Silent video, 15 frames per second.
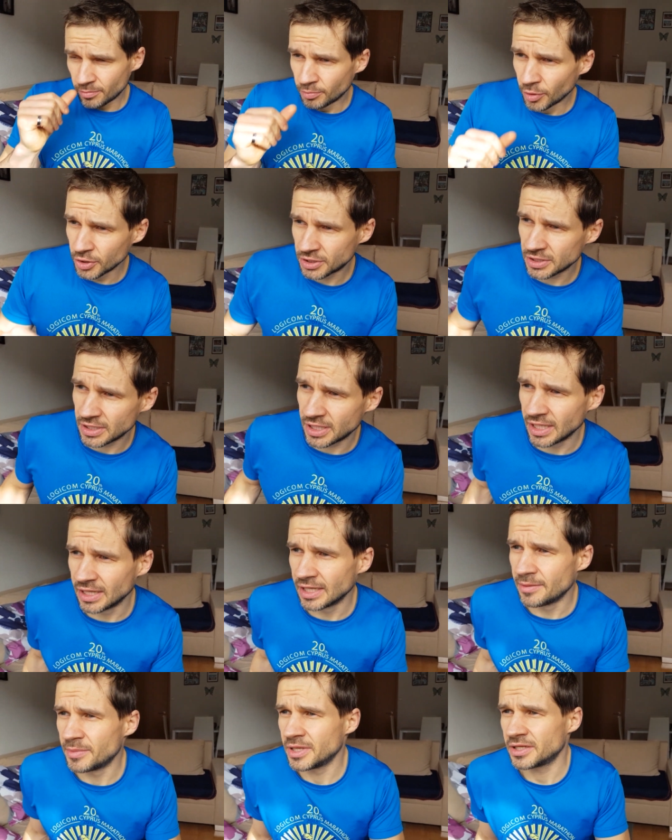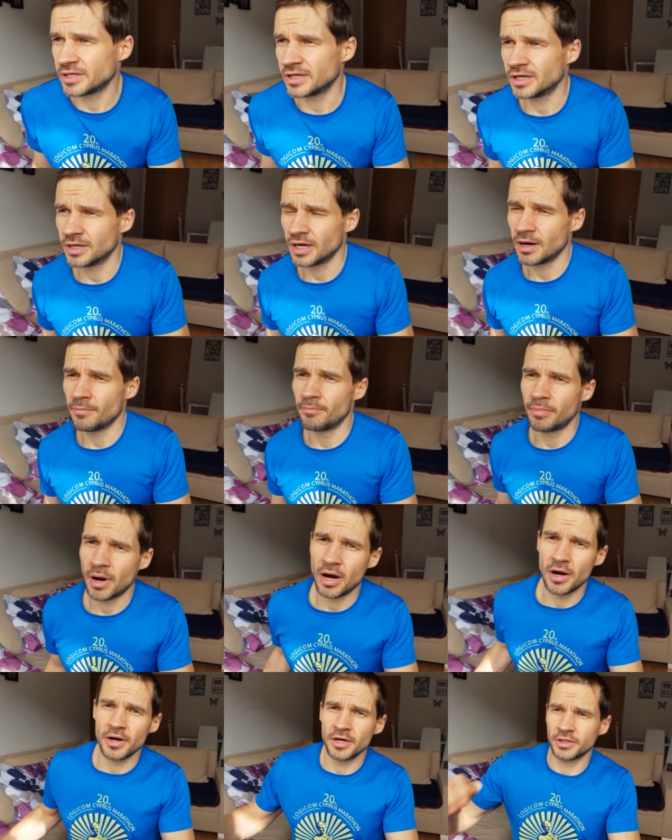put a limit, a
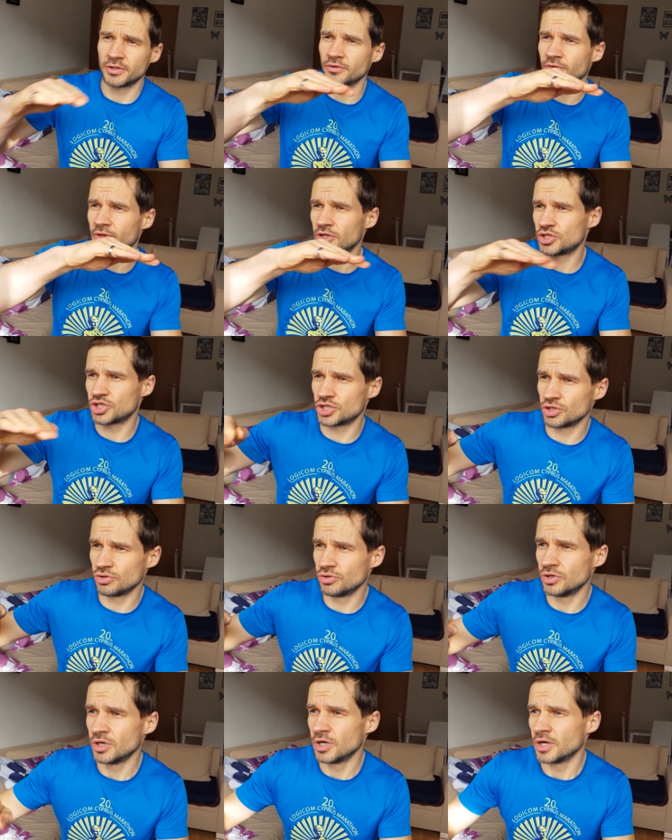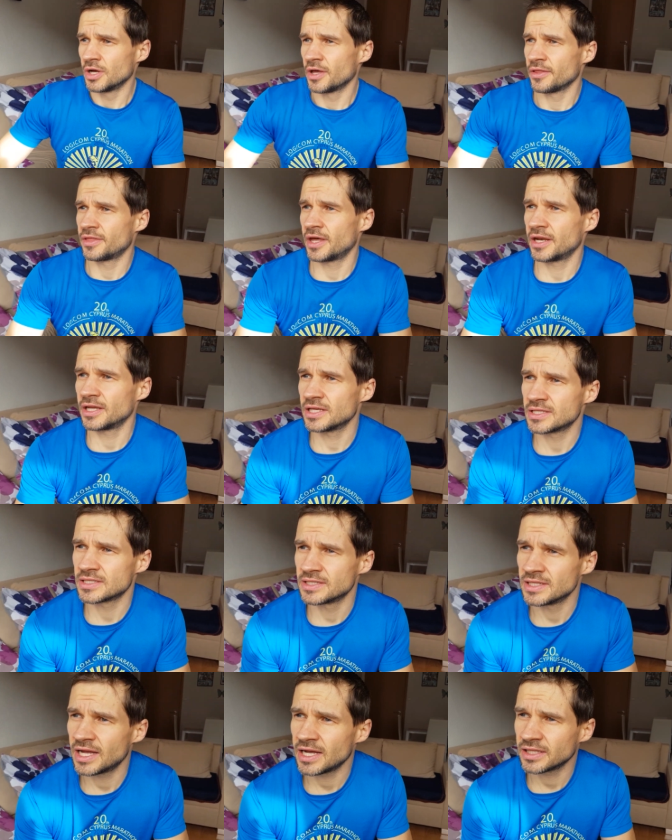bar to this shoe that
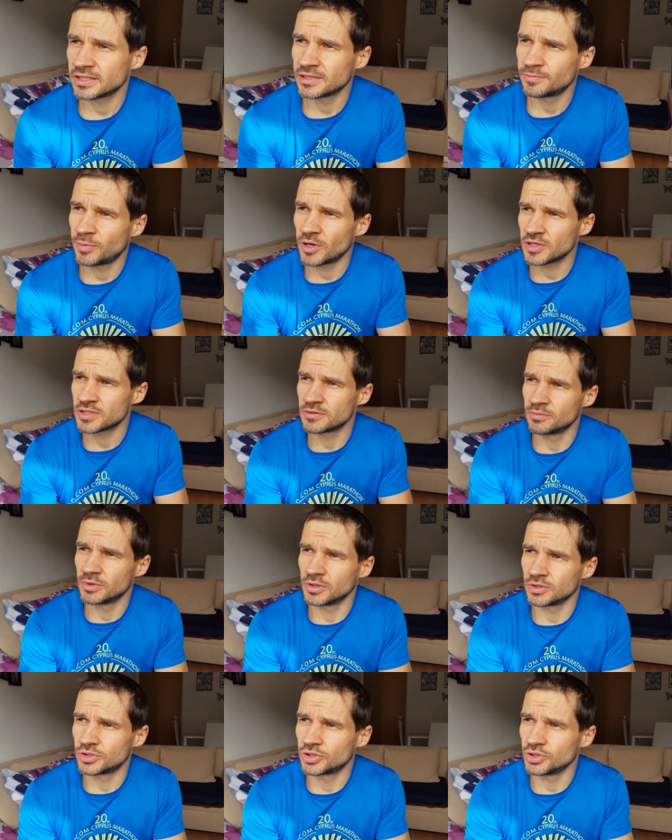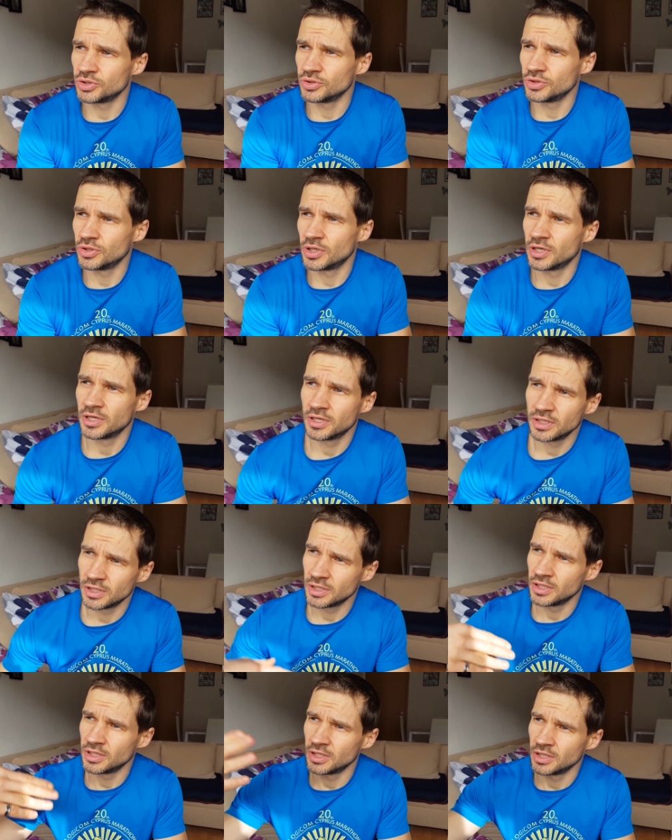is not possible to
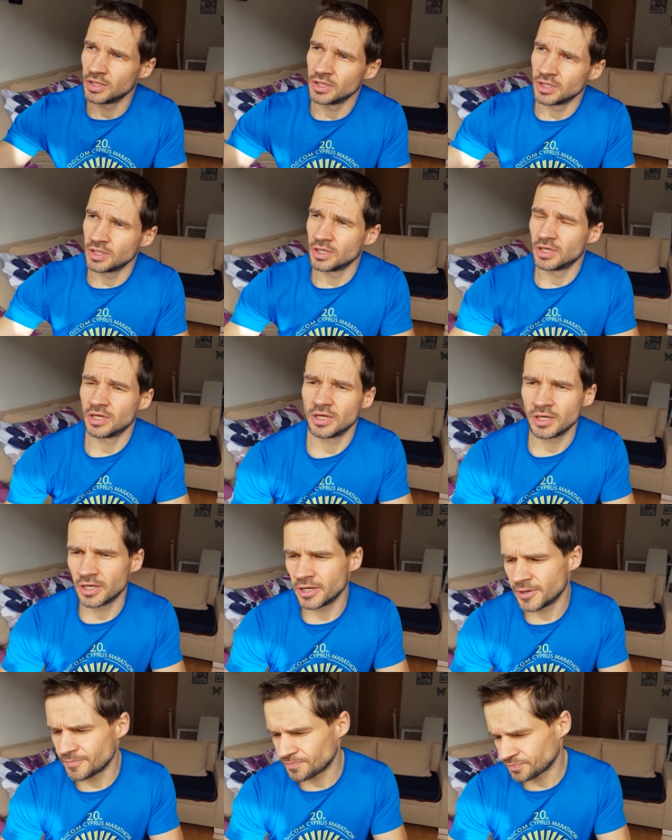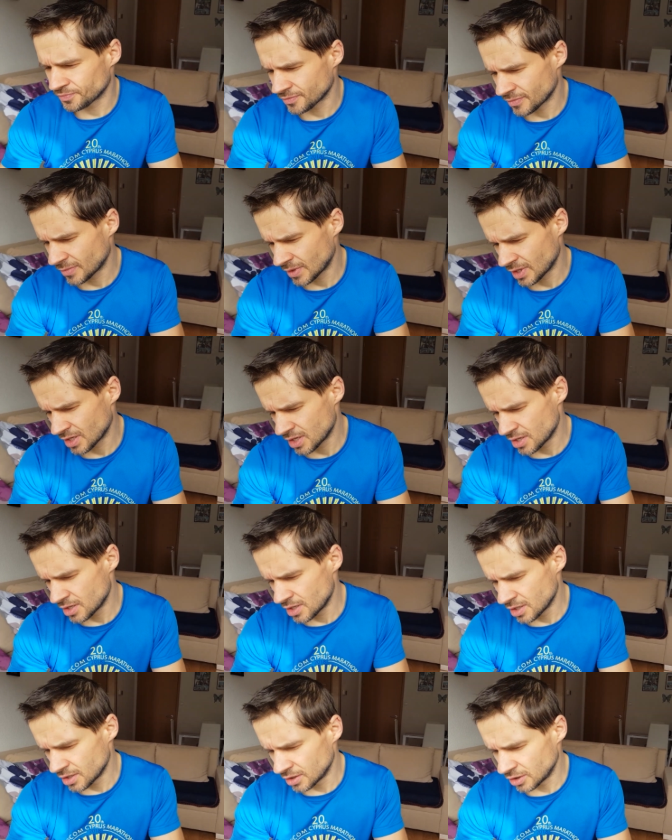um,
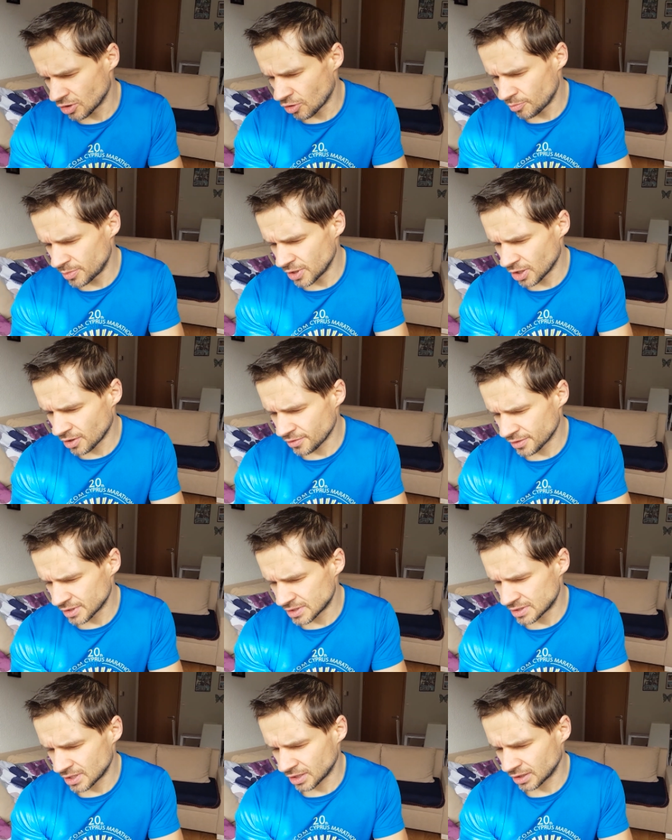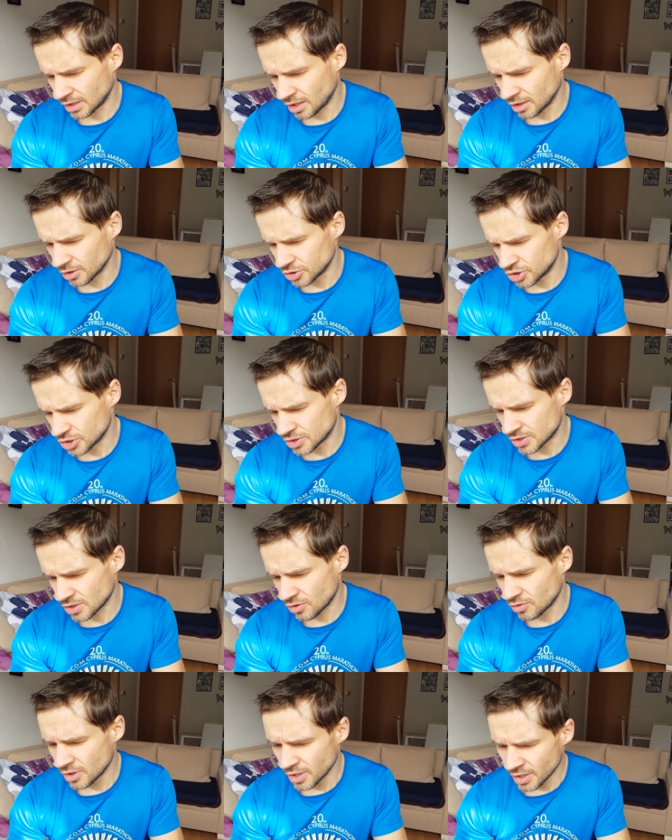go beyond this technology.
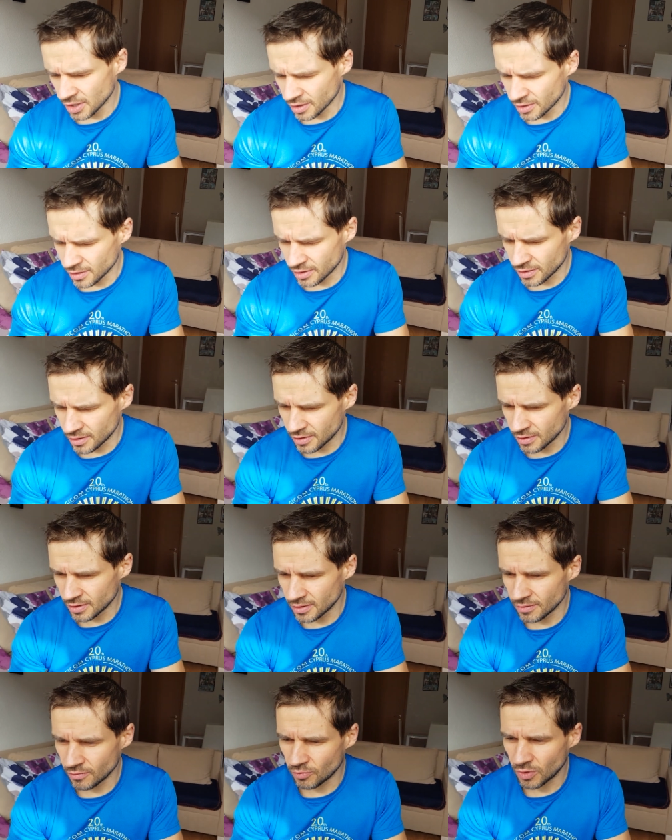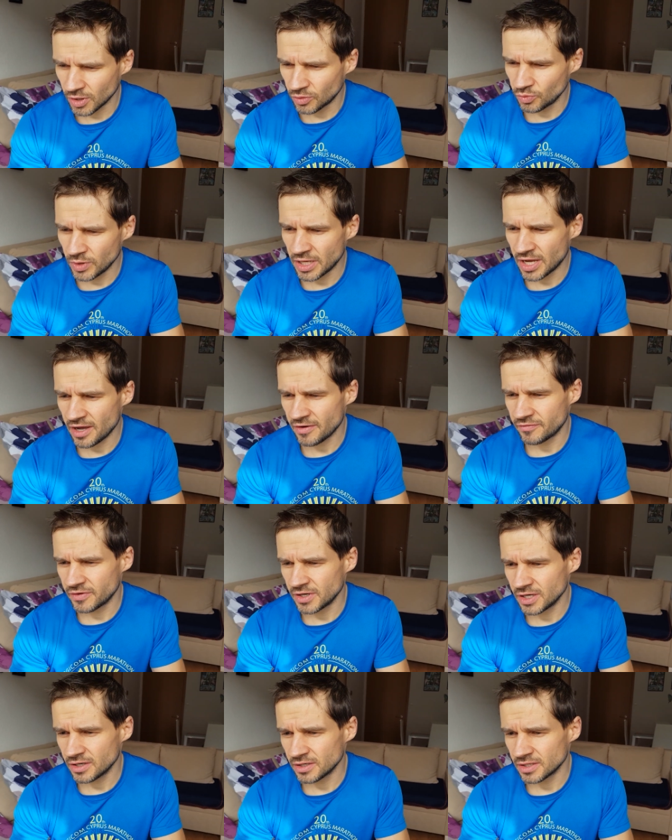So what we have
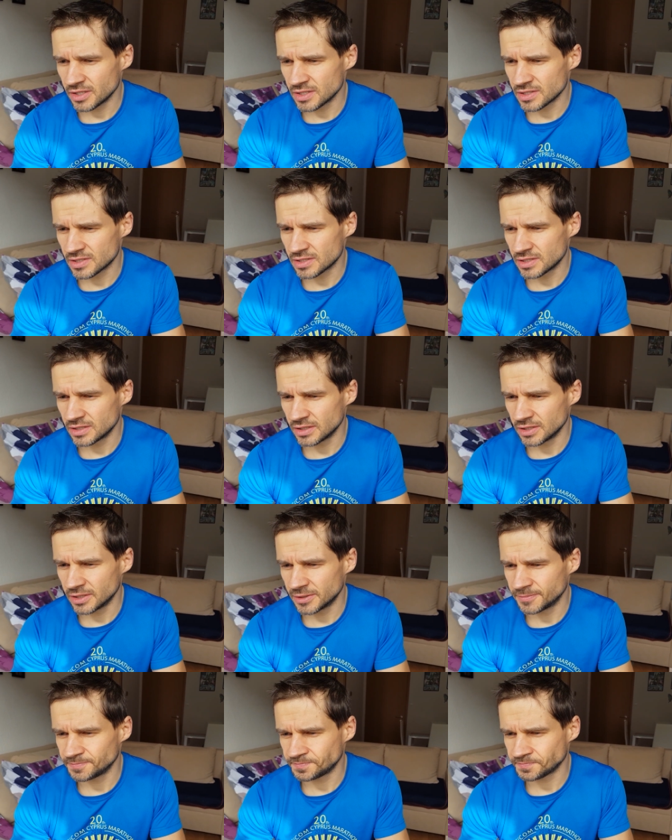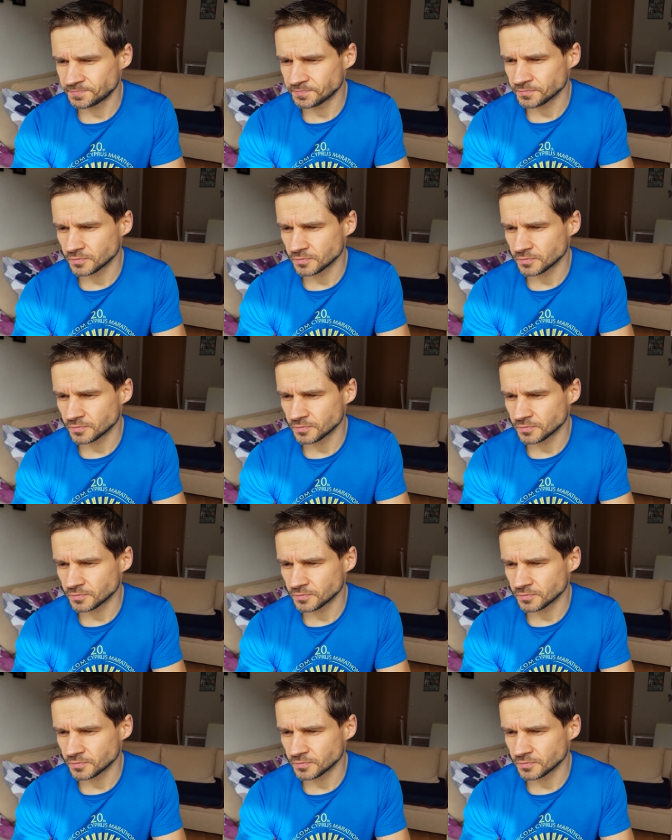here is um,